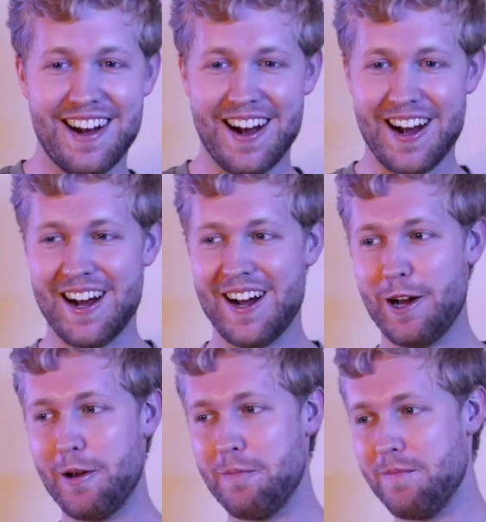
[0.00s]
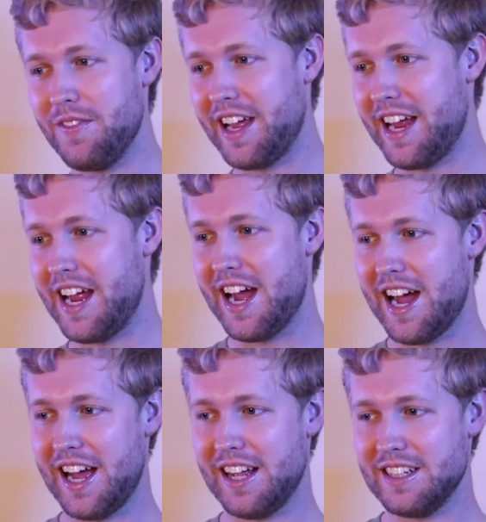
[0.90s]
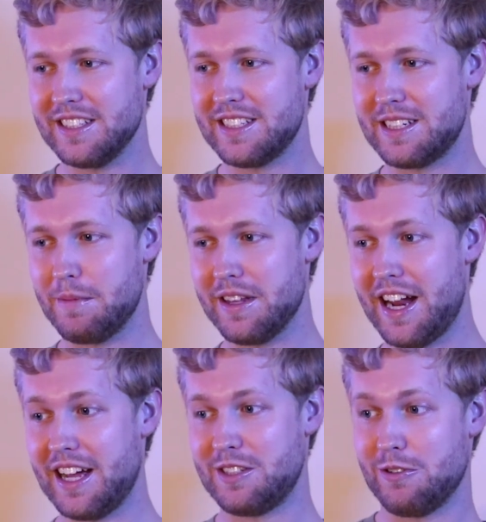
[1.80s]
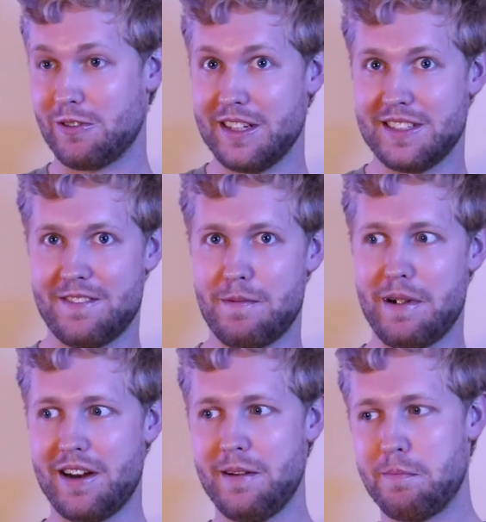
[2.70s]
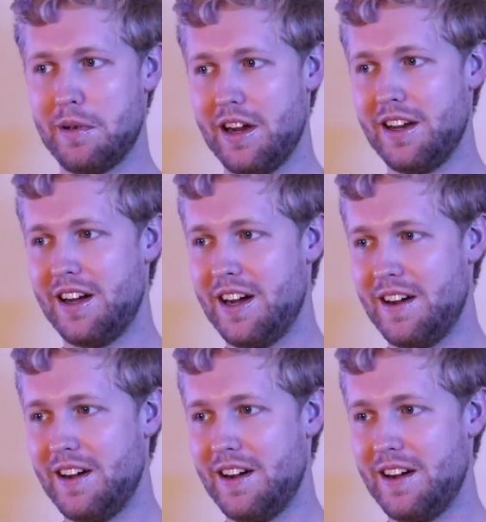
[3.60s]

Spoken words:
And some of the not so great stuff about it, but